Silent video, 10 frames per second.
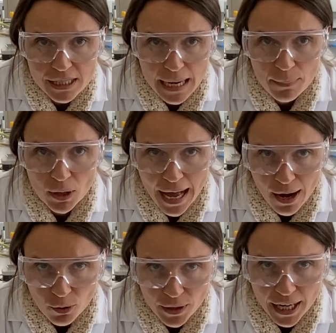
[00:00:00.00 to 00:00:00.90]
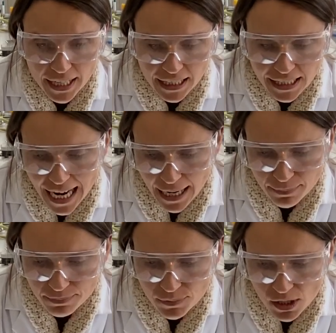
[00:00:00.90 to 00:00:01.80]
sample out at any time.
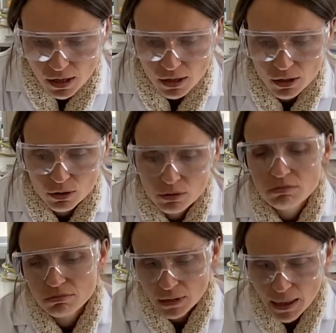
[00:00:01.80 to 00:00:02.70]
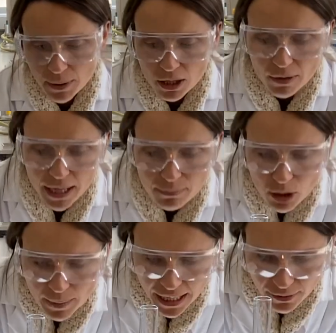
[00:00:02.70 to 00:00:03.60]
So I'm gonna go ahead and blow
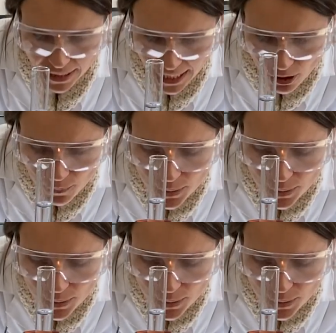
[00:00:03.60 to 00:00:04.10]
mine out right now.